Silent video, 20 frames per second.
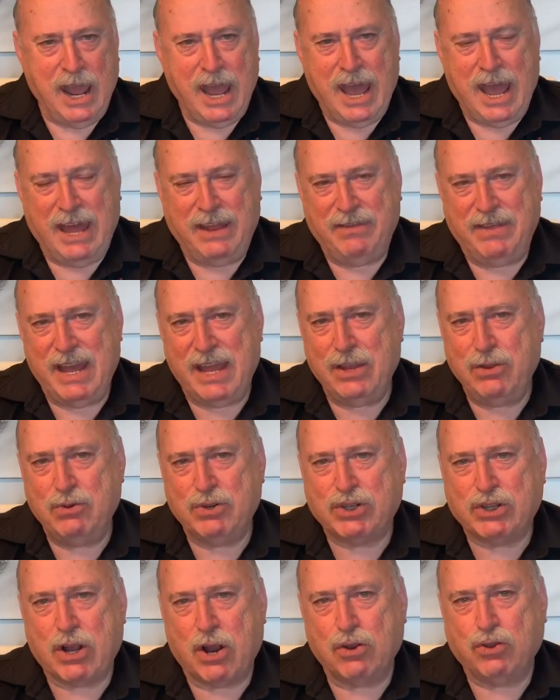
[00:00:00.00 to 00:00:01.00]
And then you
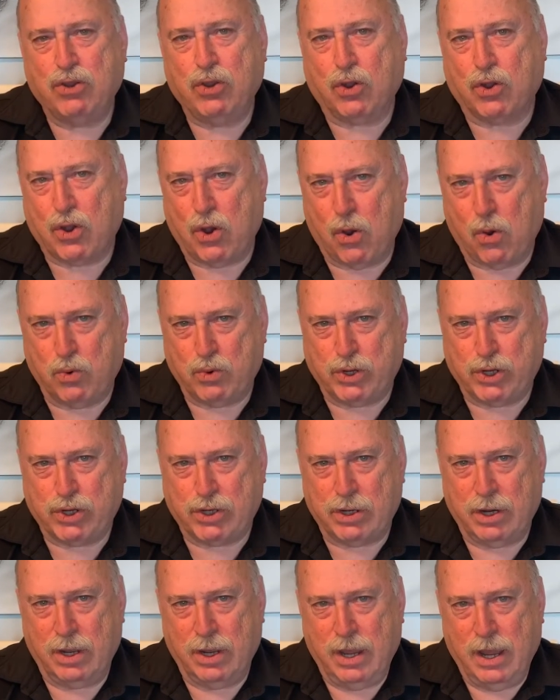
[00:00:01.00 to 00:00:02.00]
start to coach.